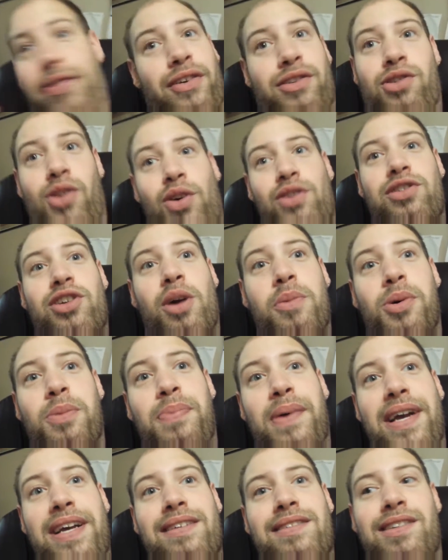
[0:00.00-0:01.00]
there's no thermal
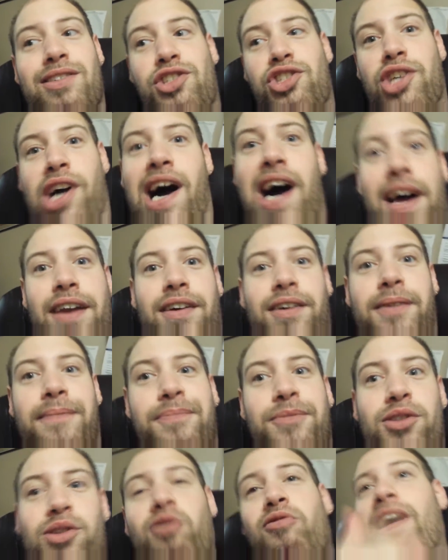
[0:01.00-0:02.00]
paste, it's shot.
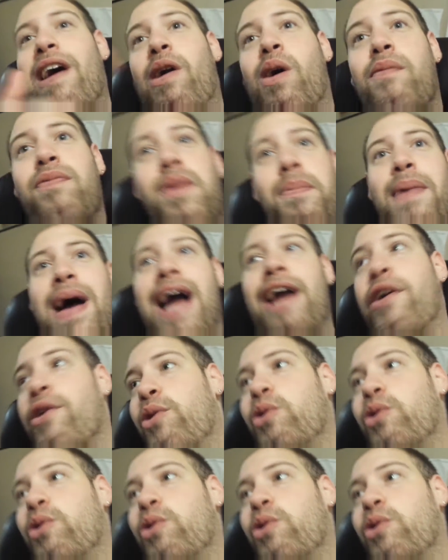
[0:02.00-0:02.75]
So right off the bat, your